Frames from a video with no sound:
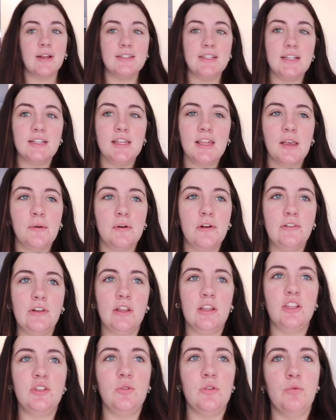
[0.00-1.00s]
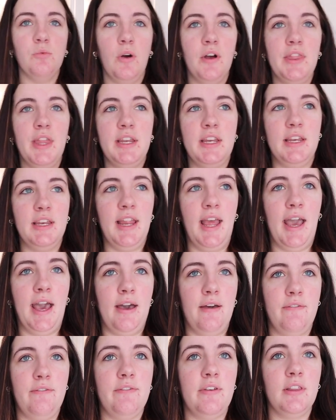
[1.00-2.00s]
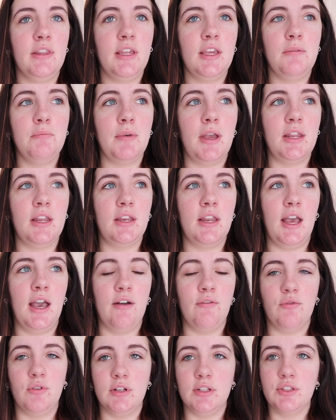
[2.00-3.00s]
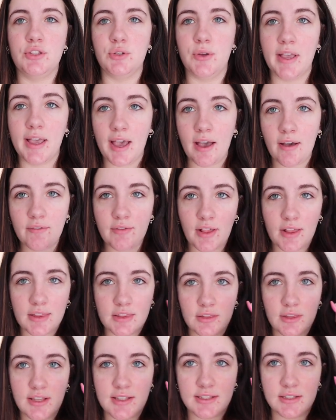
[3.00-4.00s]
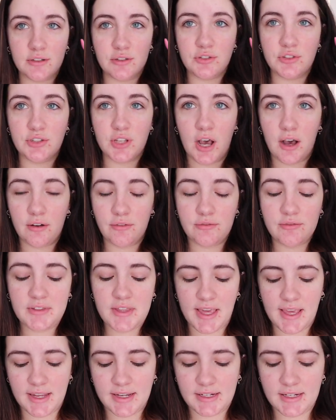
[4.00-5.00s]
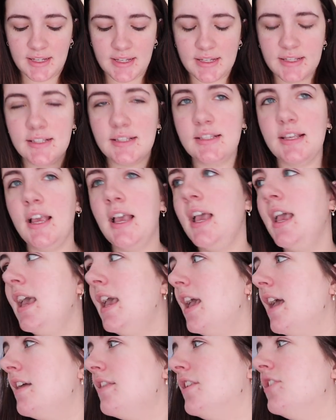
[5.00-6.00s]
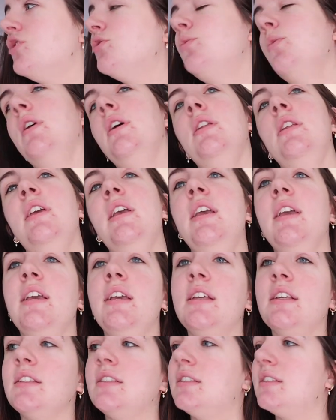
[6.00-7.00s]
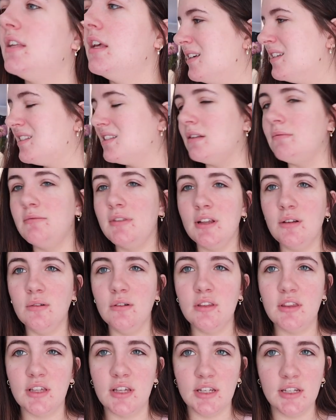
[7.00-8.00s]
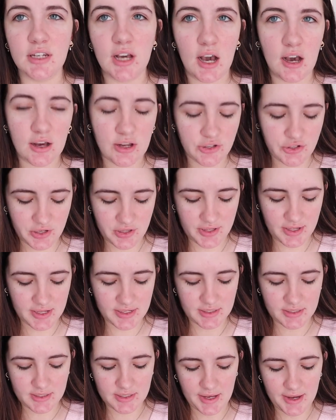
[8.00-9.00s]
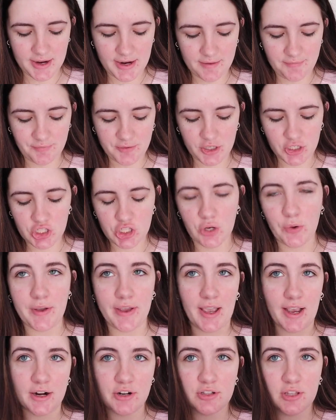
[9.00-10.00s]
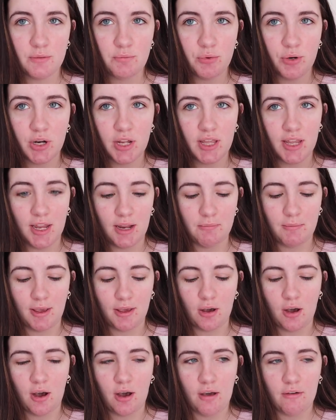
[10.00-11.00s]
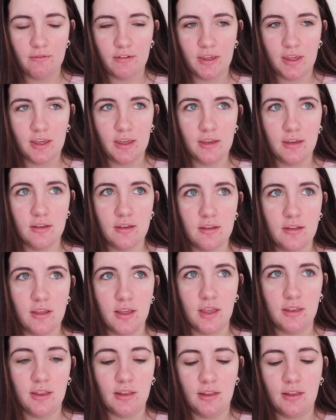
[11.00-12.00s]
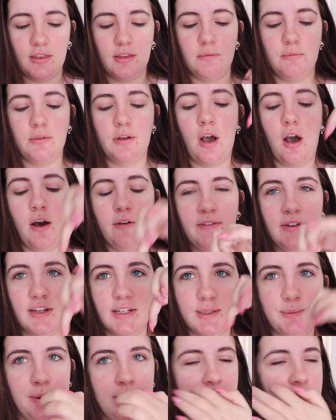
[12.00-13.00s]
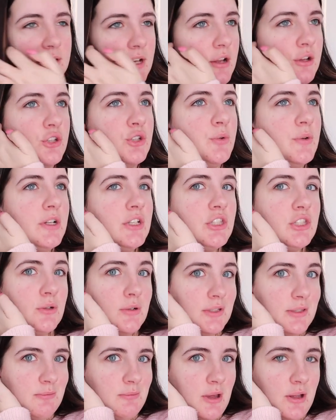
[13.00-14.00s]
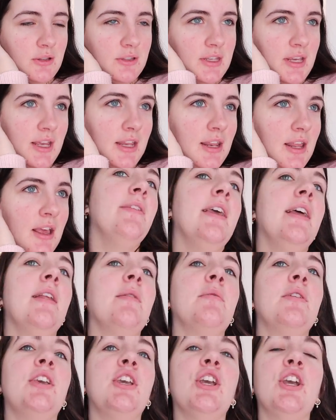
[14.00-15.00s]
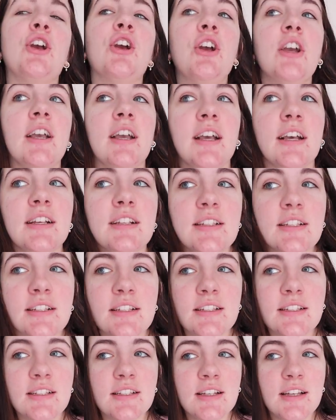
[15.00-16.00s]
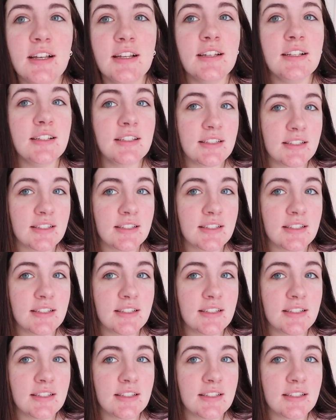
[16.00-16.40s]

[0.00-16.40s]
Ideally, I would have done this with one that didn't have filling, but I didn't have one. So I have like these little Dove candies. This one is something with ganache on the inside. So I actually put it in my coffee and then let the coffee dispense onto it so it's melted. And I'm curious to